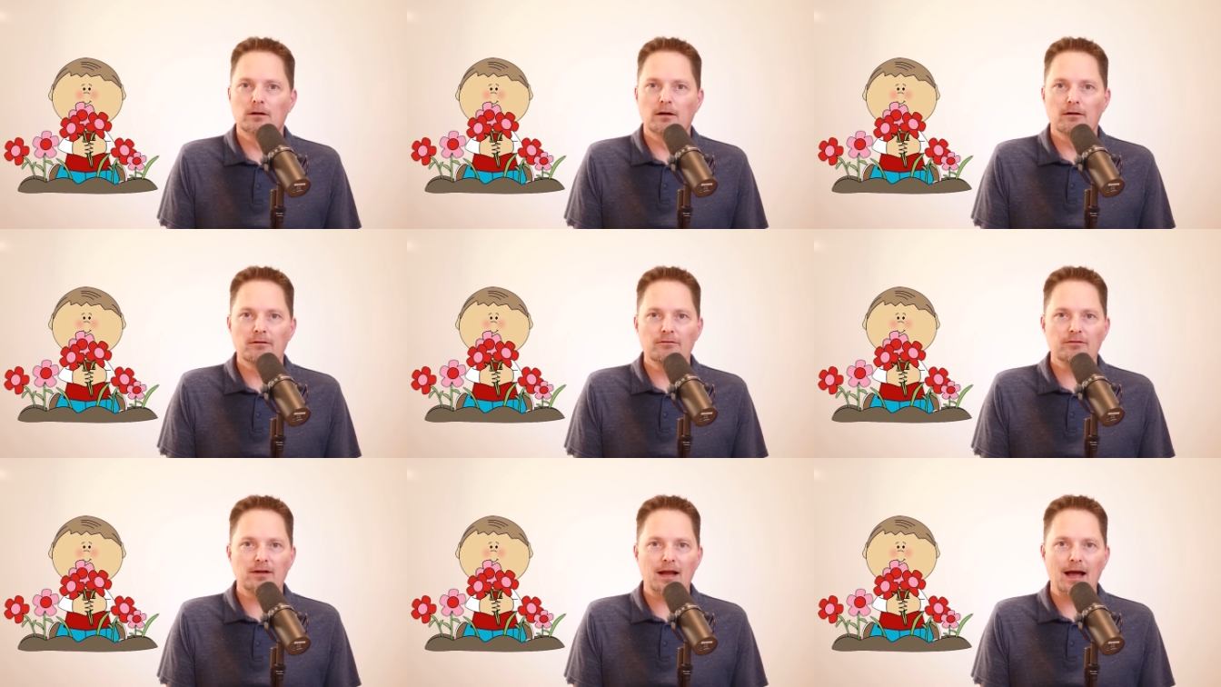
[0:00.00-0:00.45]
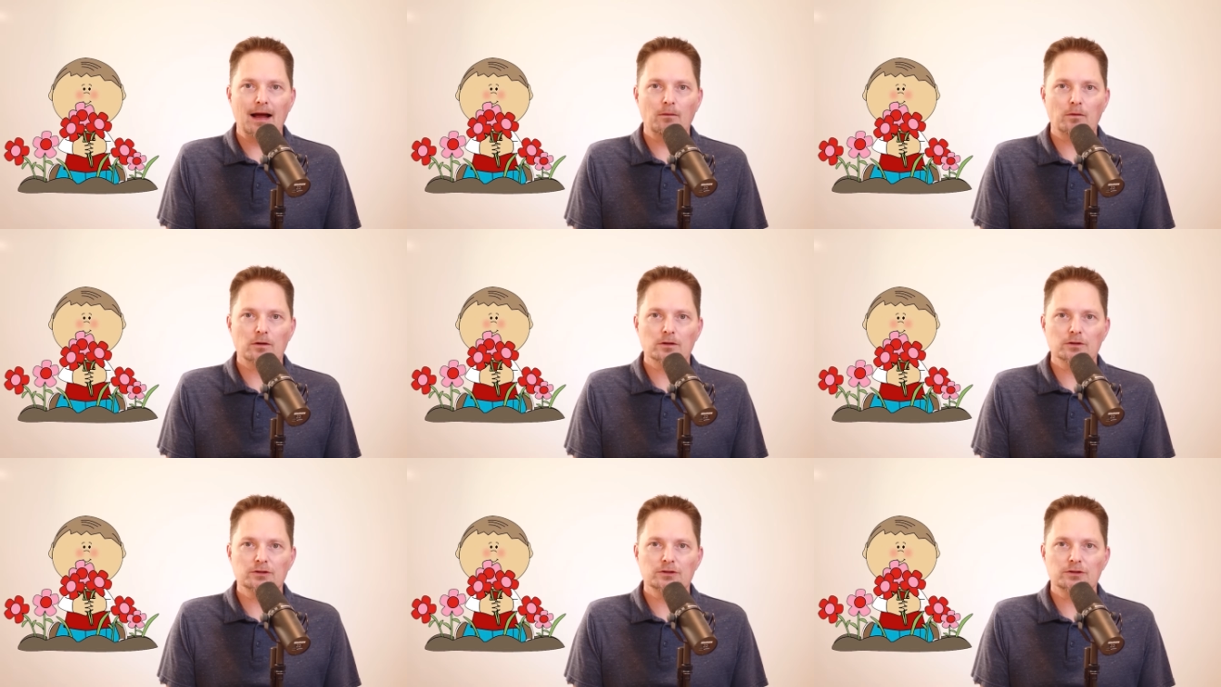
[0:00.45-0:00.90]

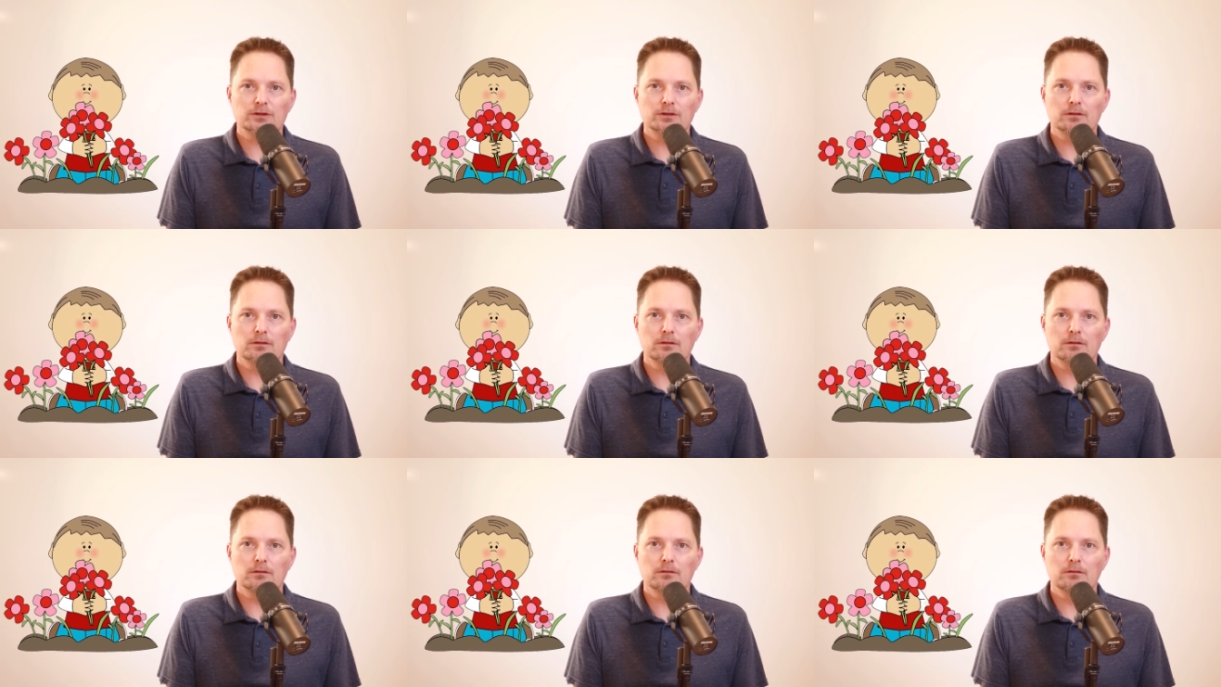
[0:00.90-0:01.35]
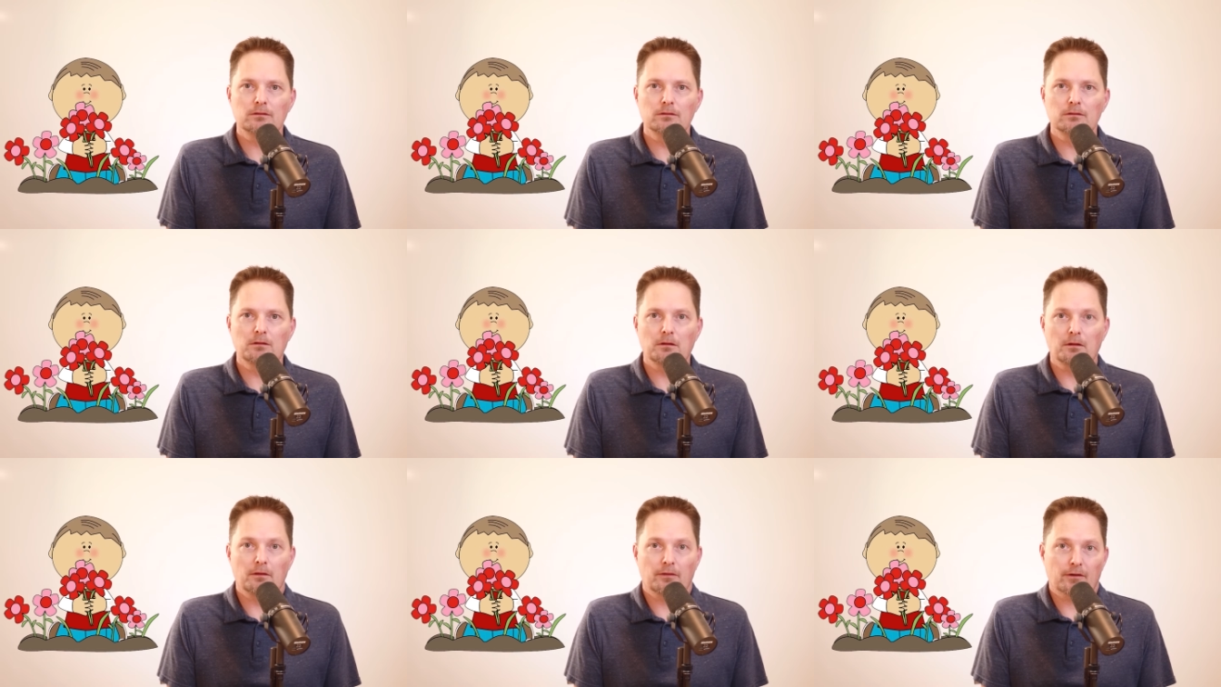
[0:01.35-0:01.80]
flowers.
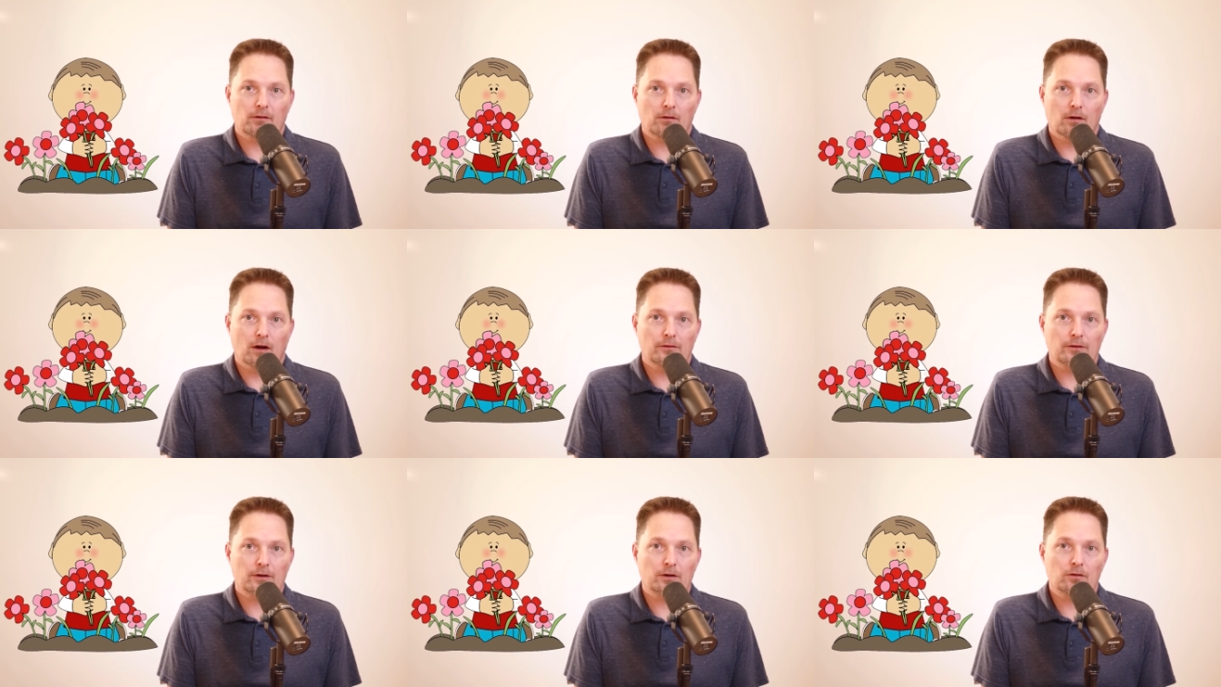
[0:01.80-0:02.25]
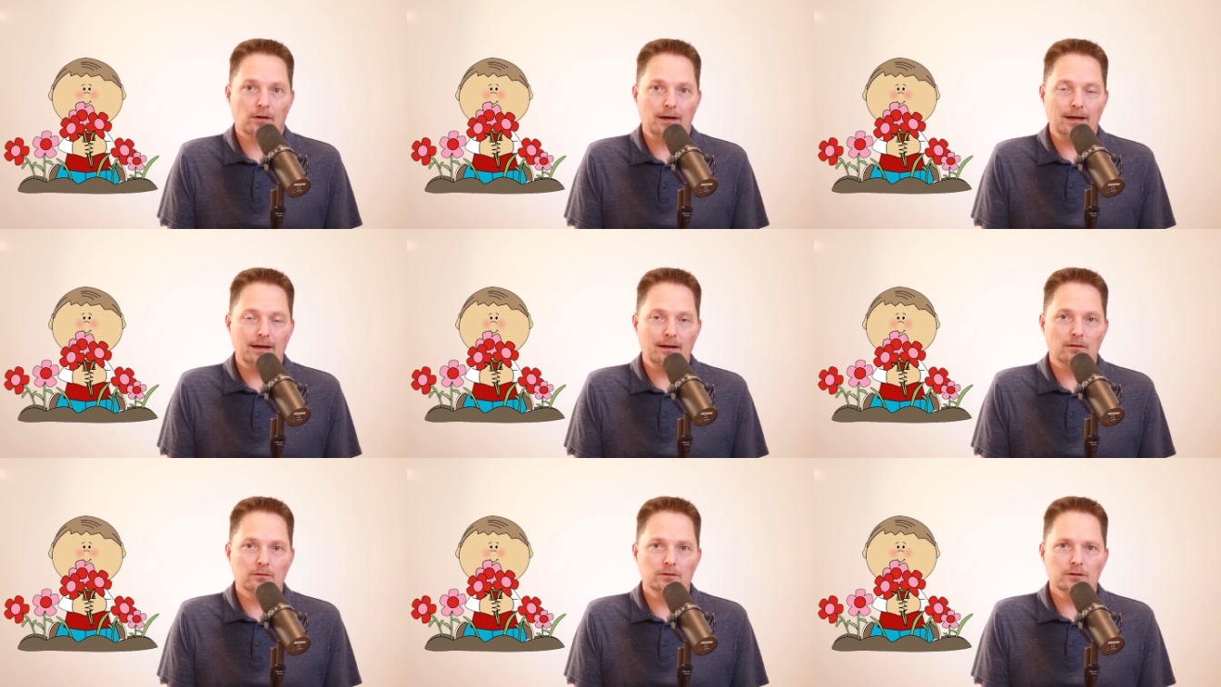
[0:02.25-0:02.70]
They're on the
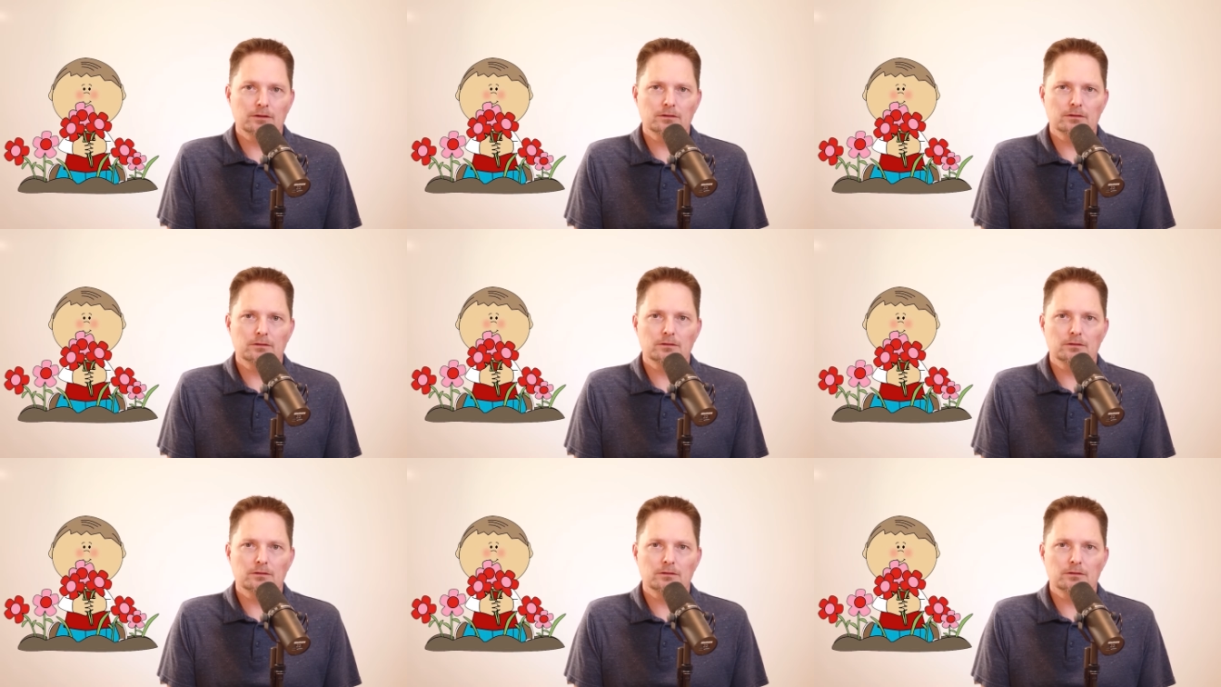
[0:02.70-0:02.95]
ground,